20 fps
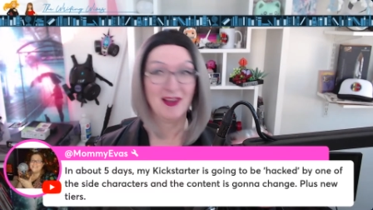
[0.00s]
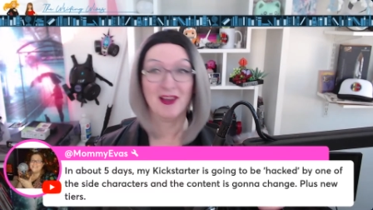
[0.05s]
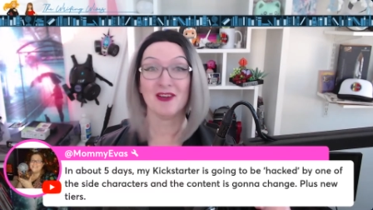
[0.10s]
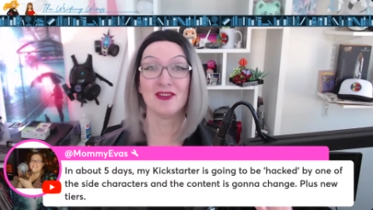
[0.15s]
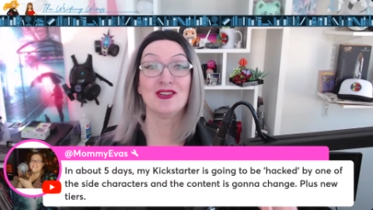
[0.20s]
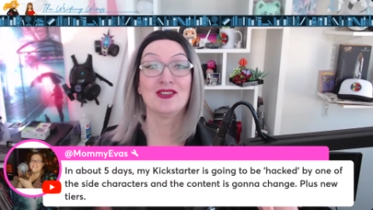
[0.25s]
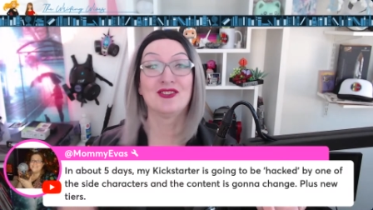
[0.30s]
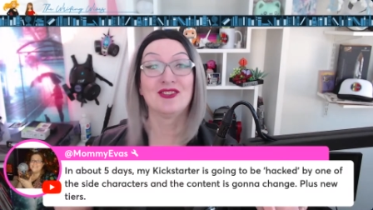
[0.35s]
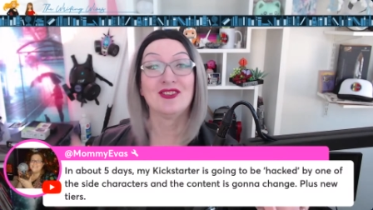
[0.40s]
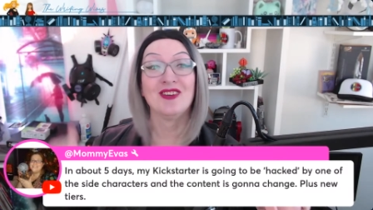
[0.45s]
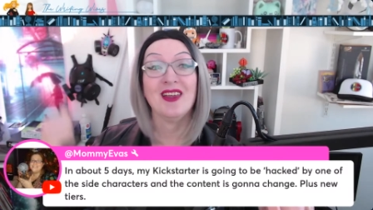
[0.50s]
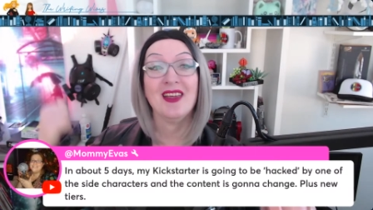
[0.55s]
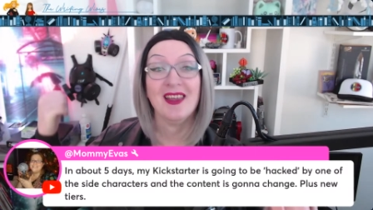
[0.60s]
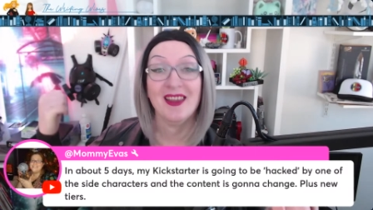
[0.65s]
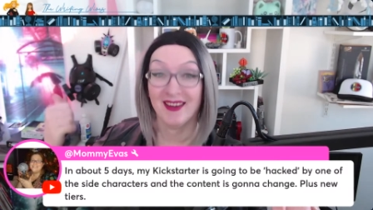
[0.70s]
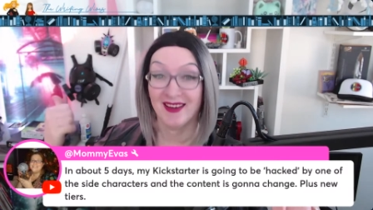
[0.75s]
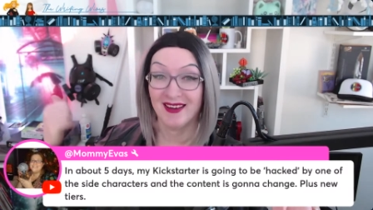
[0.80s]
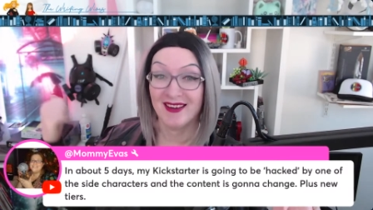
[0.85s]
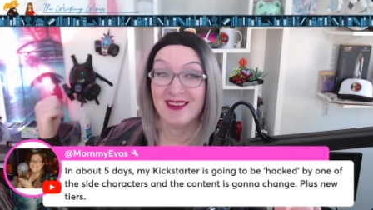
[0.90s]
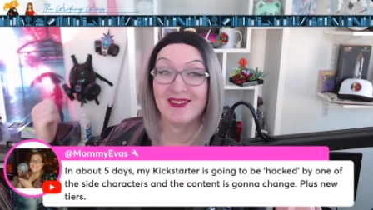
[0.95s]
She
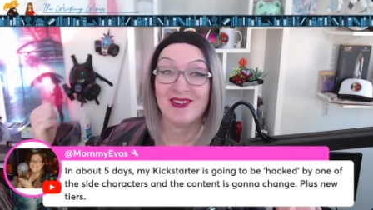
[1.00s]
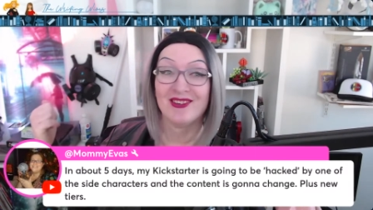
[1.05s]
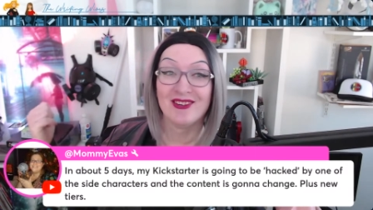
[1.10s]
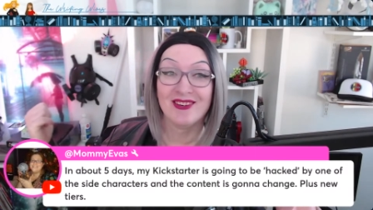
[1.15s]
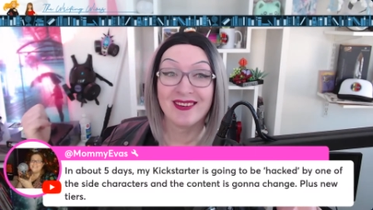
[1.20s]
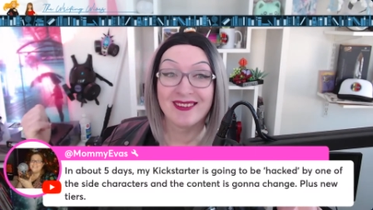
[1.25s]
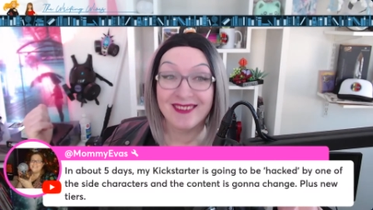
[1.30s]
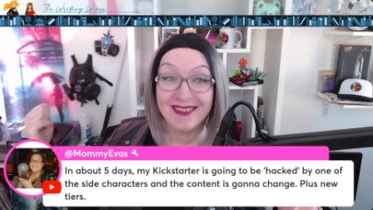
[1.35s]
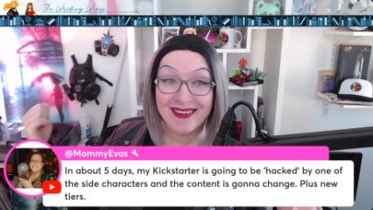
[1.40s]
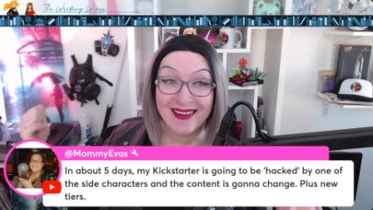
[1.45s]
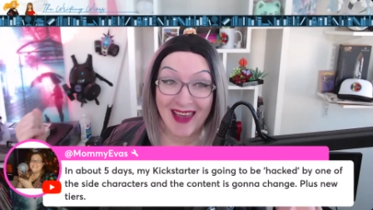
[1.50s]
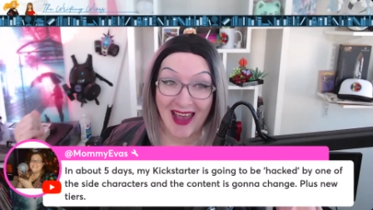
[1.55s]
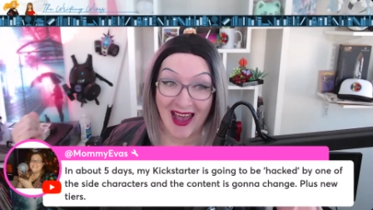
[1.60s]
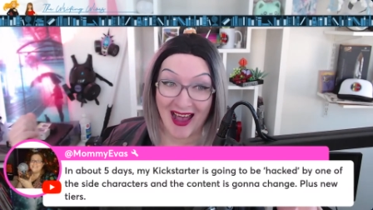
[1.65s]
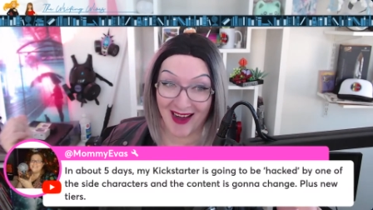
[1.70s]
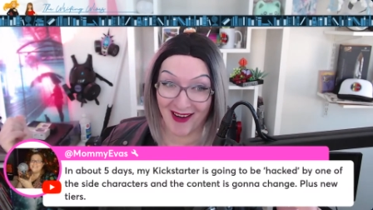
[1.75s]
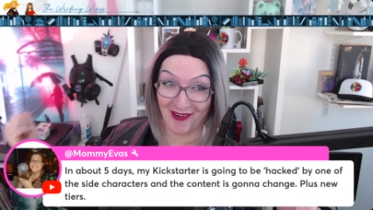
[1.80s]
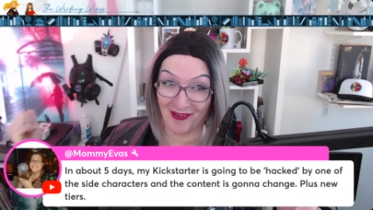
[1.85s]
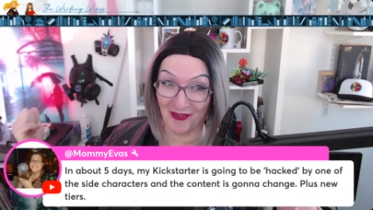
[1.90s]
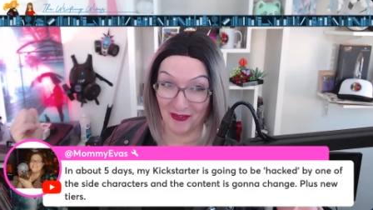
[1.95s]
just
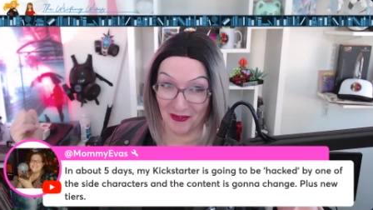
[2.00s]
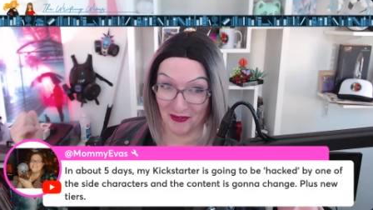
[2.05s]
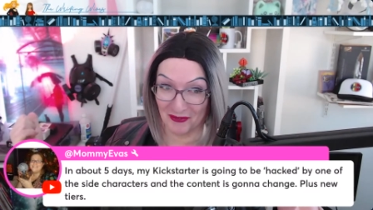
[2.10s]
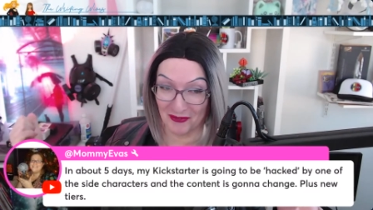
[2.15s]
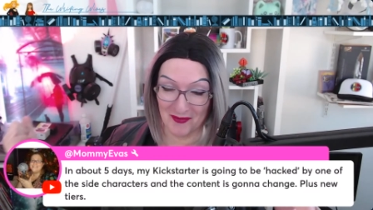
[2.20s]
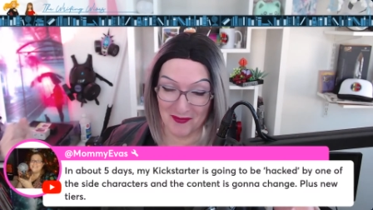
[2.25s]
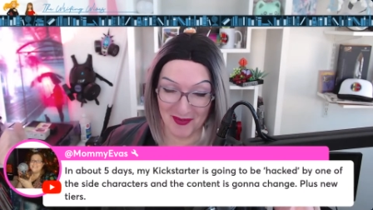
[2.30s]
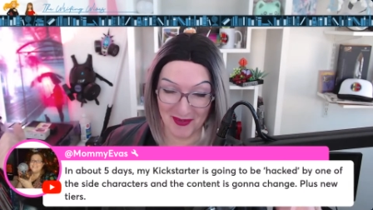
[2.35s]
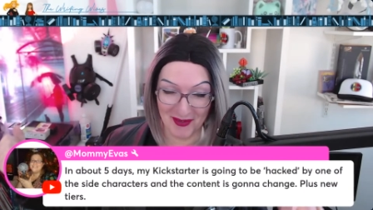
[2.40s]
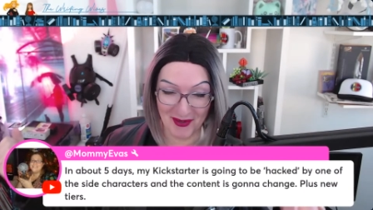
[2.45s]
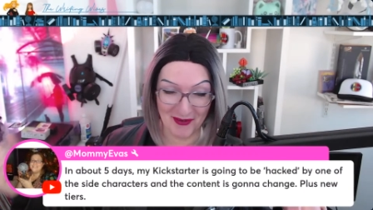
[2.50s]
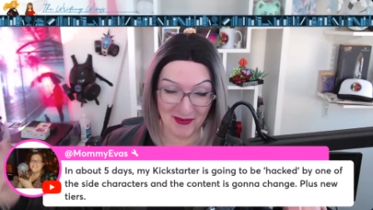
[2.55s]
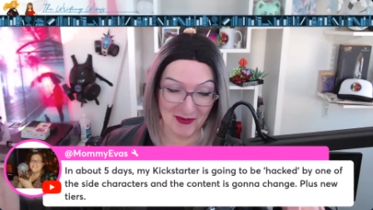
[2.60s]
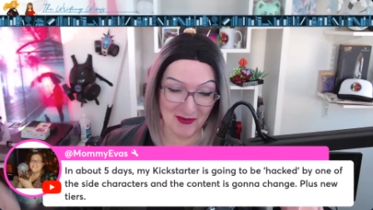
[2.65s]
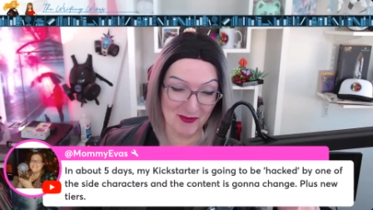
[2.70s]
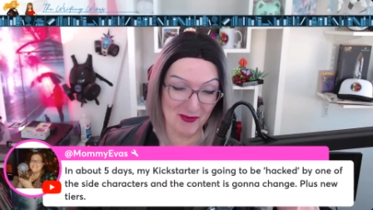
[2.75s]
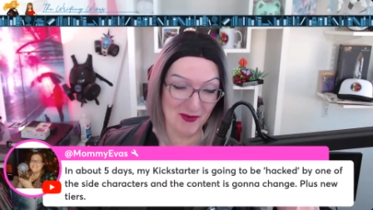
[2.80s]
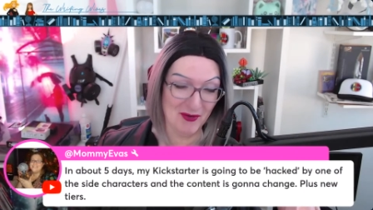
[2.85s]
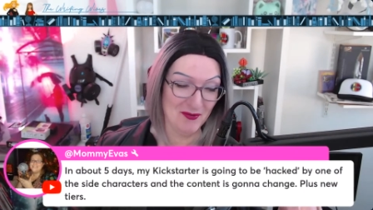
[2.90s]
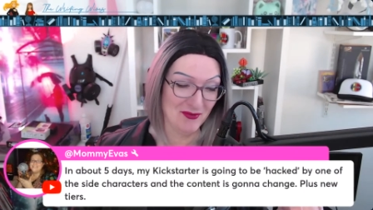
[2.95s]
cackled from the other
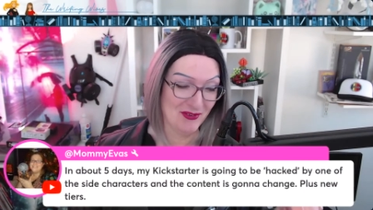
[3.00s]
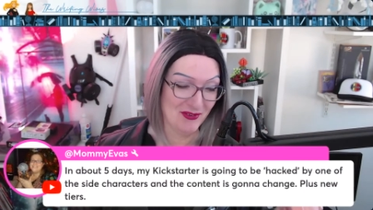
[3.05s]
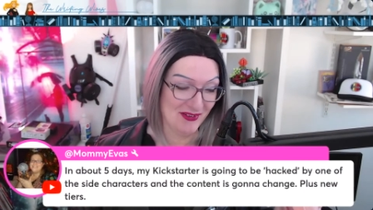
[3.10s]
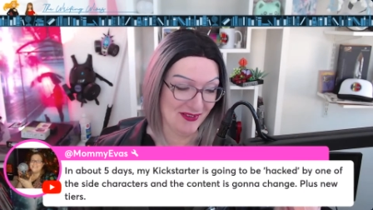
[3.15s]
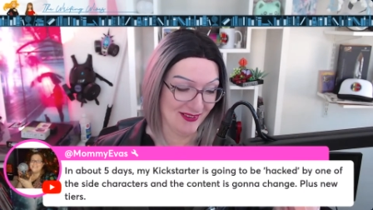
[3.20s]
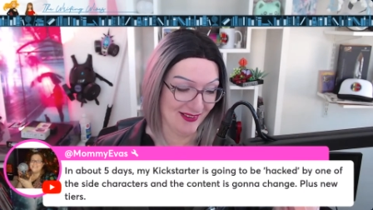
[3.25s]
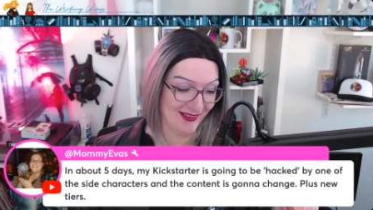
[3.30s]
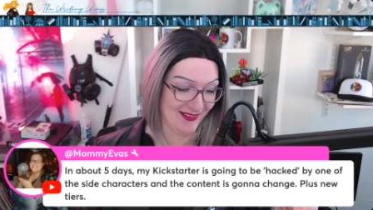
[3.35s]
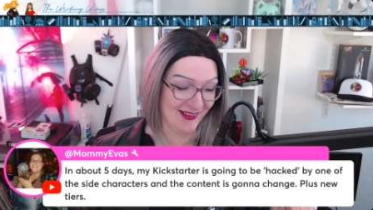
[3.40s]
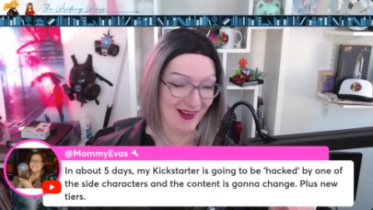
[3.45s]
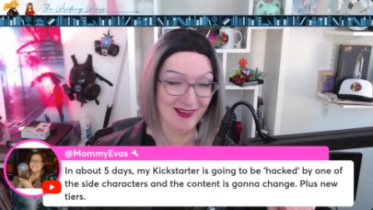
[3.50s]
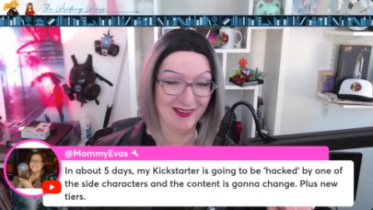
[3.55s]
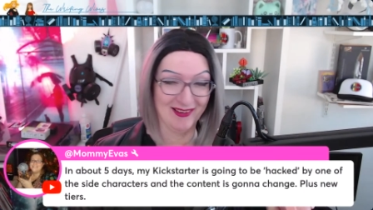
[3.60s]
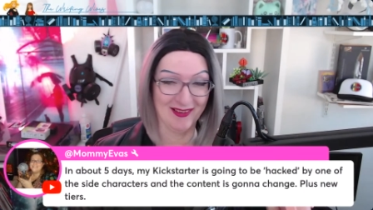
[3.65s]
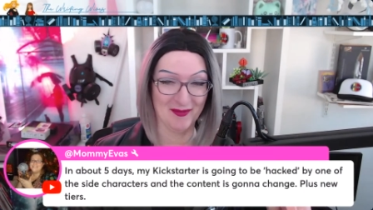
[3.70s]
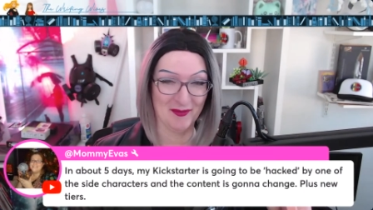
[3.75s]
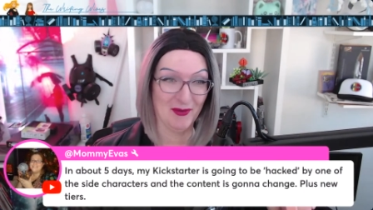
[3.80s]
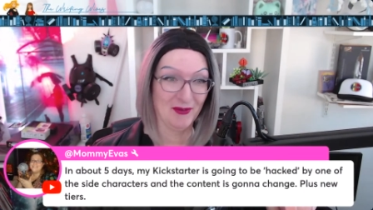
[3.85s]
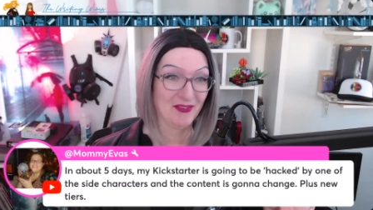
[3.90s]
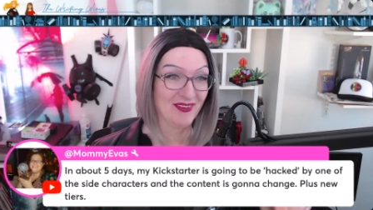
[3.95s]
room. She's excited
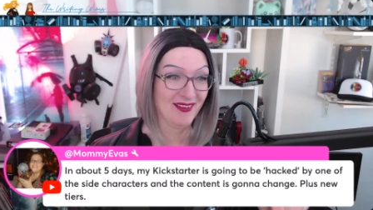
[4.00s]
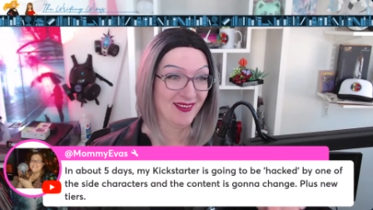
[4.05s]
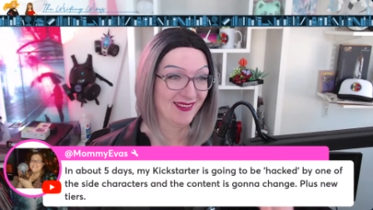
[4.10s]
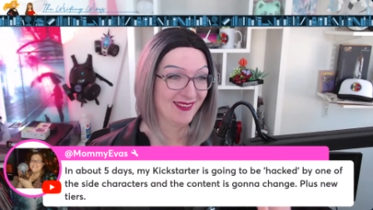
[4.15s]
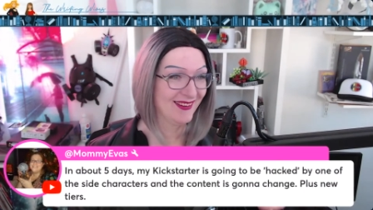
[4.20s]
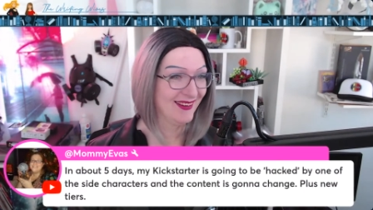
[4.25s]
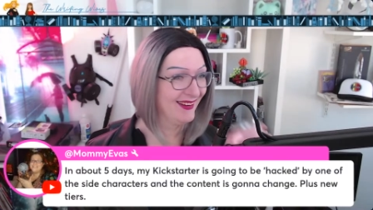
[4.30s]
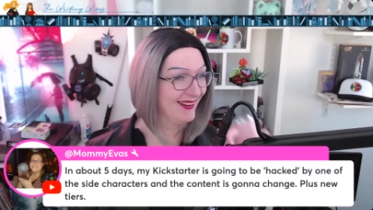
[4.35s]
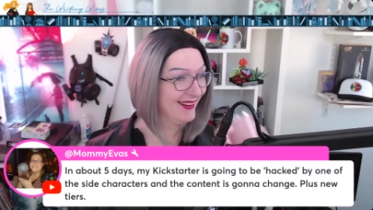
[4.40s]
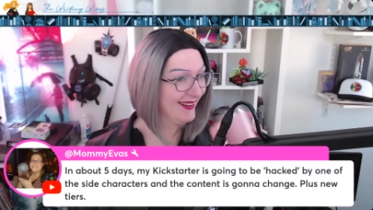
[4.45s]
about this.